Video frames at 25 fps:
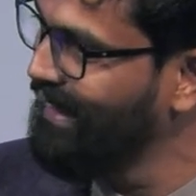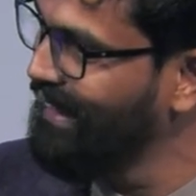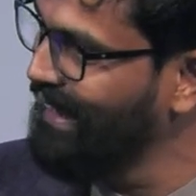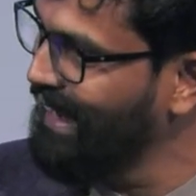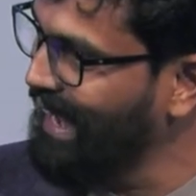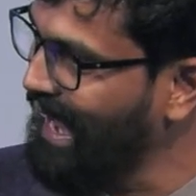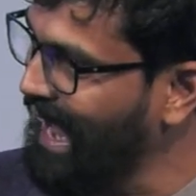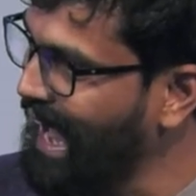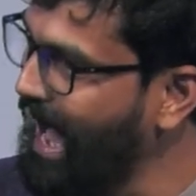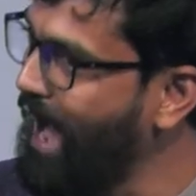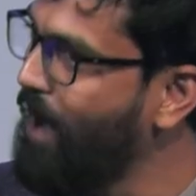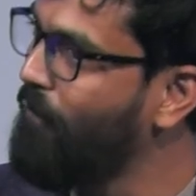
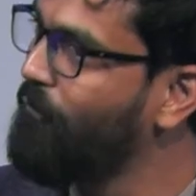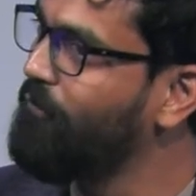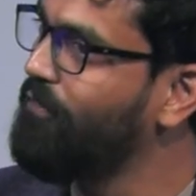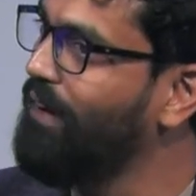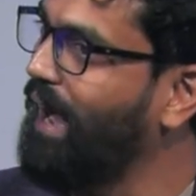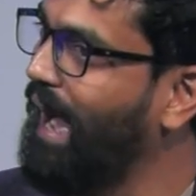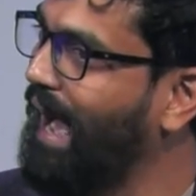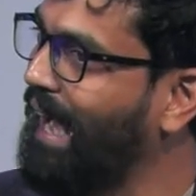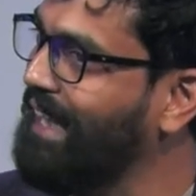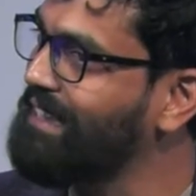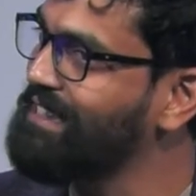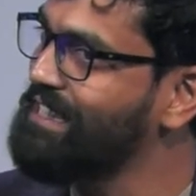have
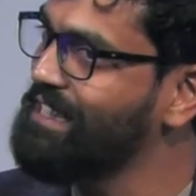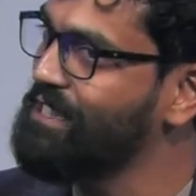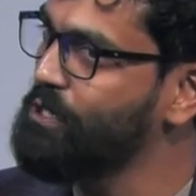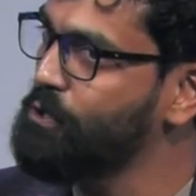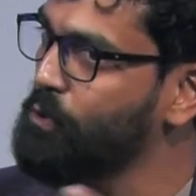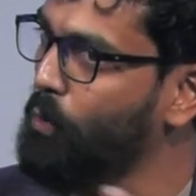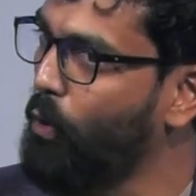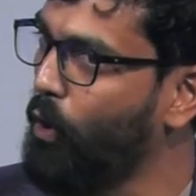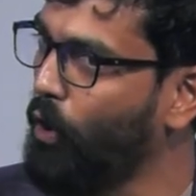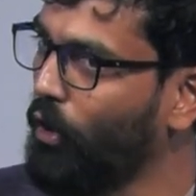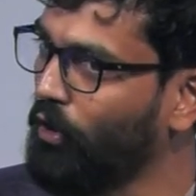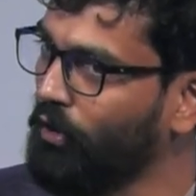access to
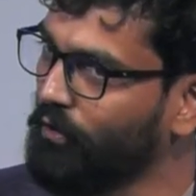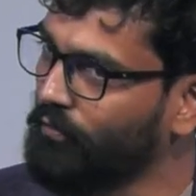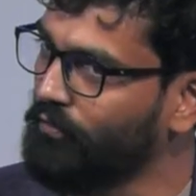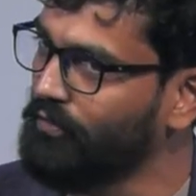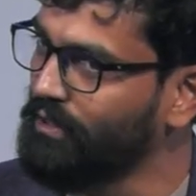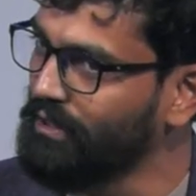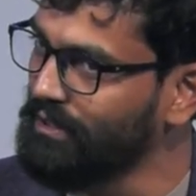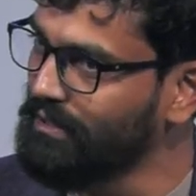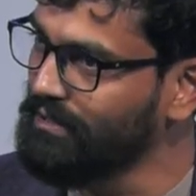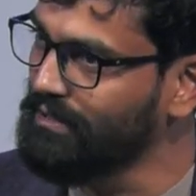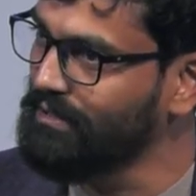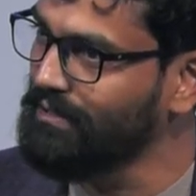all of
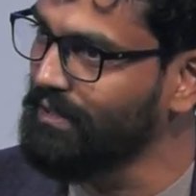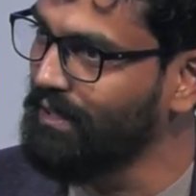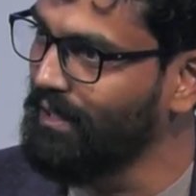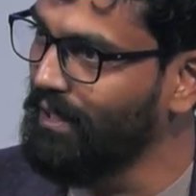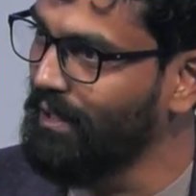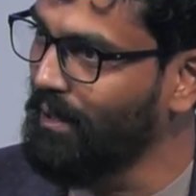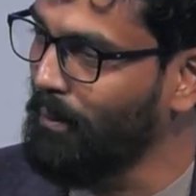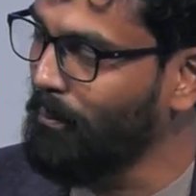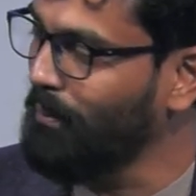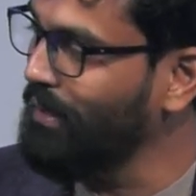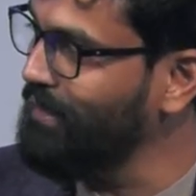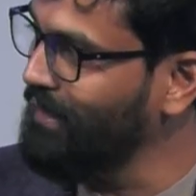this,
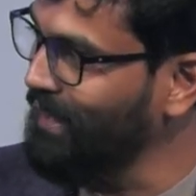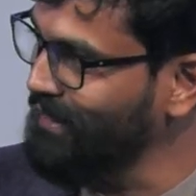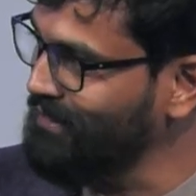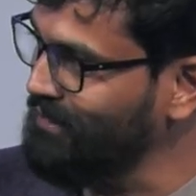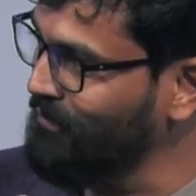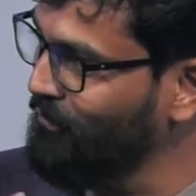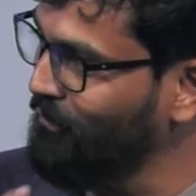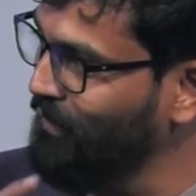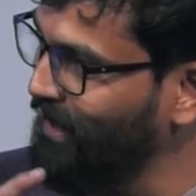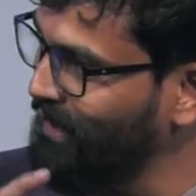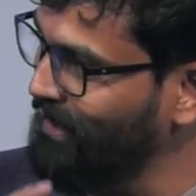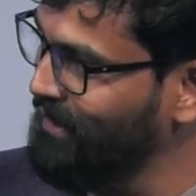but that's a
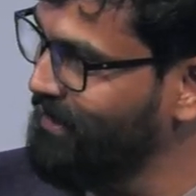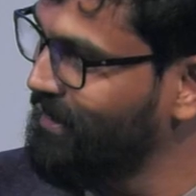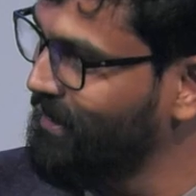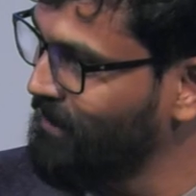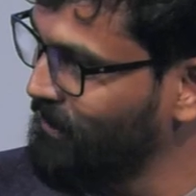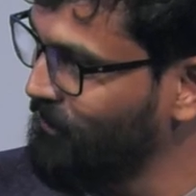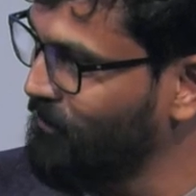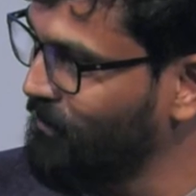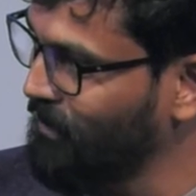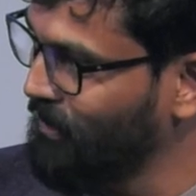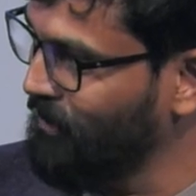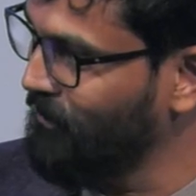very
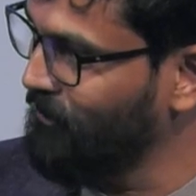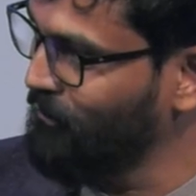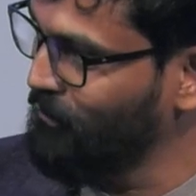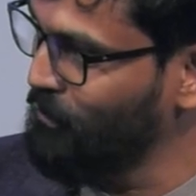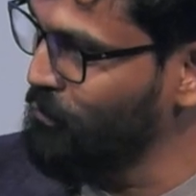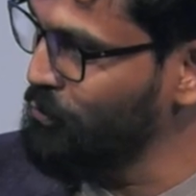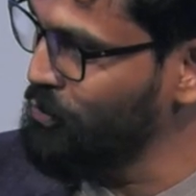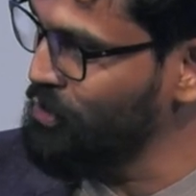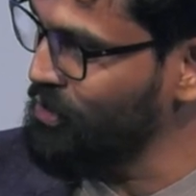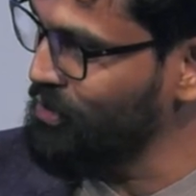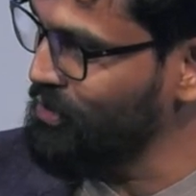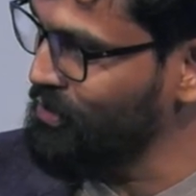terrifying
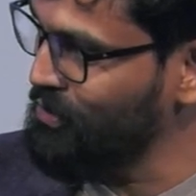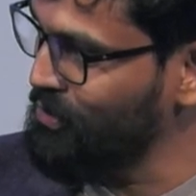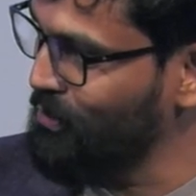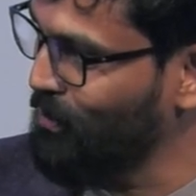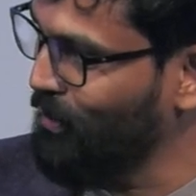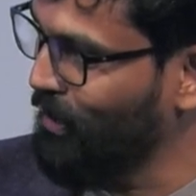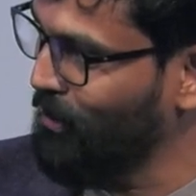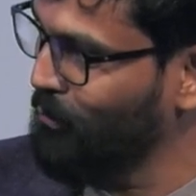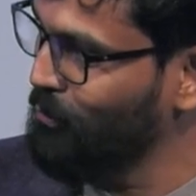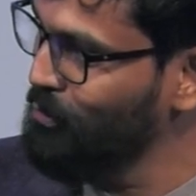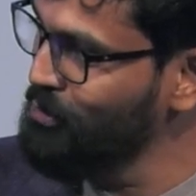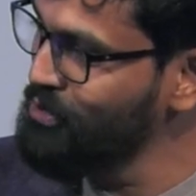future. So
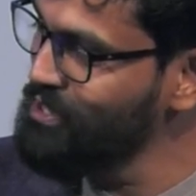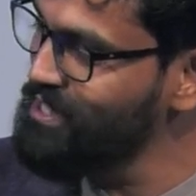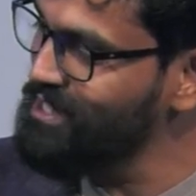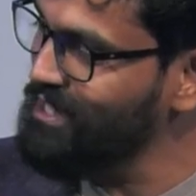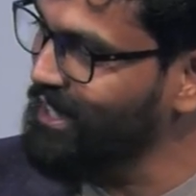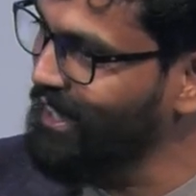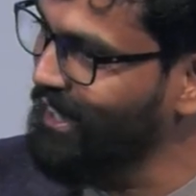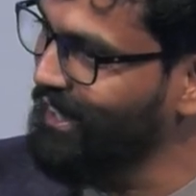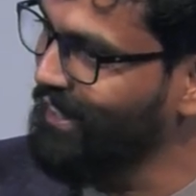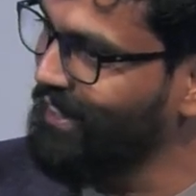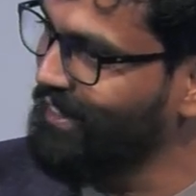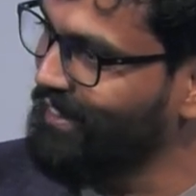I wouldn't
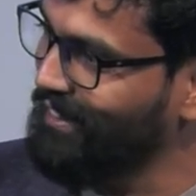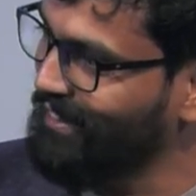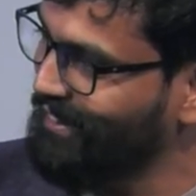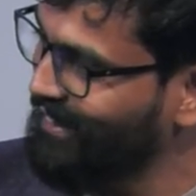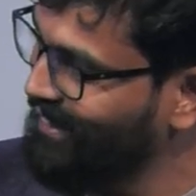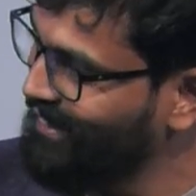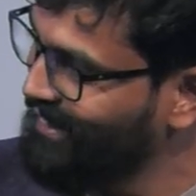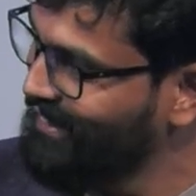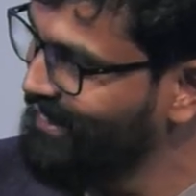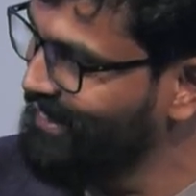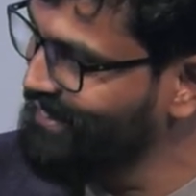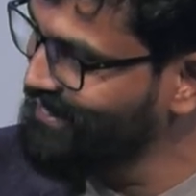say
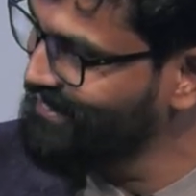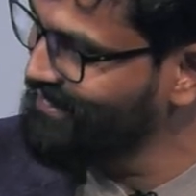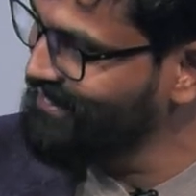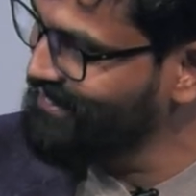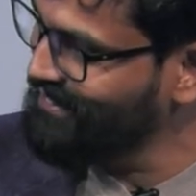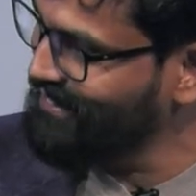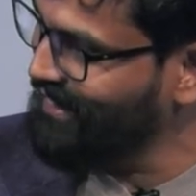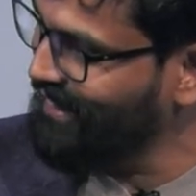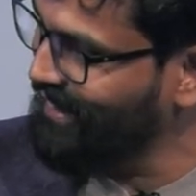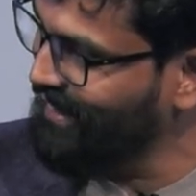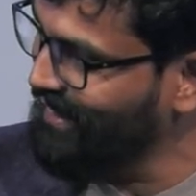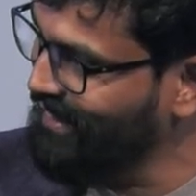really this is
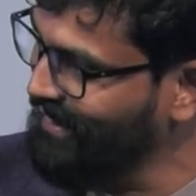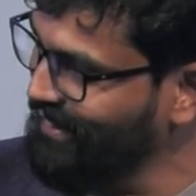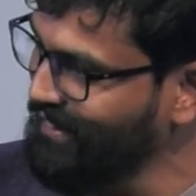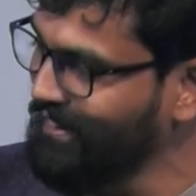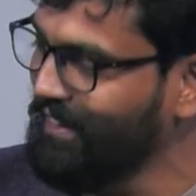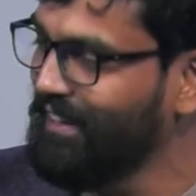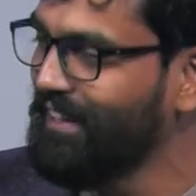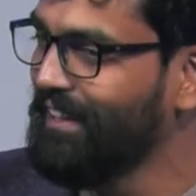AI.